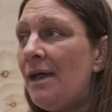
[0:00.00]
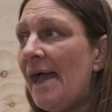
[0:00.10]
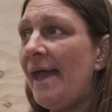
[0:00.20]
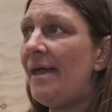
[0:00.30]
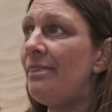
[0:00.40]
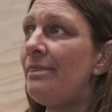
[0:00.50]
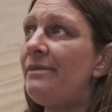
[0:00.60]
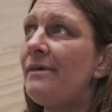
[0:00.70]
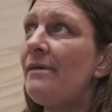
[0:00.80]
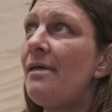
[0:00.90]

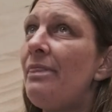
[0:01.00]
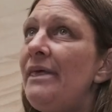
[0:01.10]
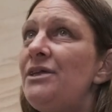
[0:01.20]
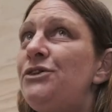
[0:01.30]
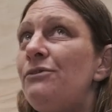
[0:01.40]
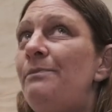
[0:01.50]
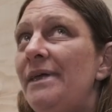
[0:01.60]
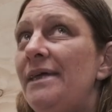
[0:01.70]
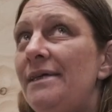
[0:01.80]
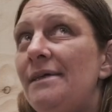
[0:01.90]
And there should
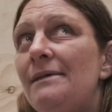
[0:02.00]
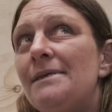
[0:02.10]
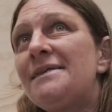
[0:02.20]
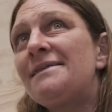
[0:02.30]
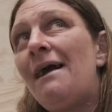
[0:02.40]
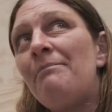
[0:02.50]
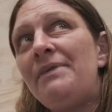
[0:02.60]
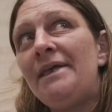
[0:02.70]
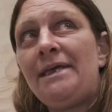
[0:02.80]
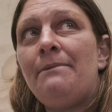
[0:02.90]
be
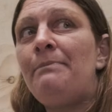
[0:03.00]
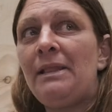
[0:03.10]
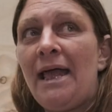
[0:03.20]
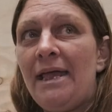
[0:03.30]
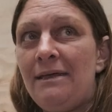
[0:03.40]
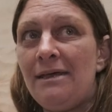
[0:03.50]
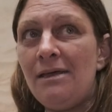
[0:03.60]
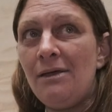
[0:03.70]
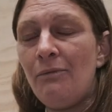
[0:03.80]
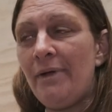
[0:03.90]
something in play
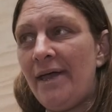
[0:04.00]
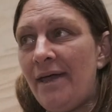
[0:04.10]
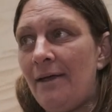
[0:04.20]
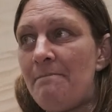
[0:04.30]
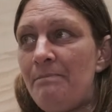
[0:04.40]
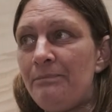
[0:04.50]
where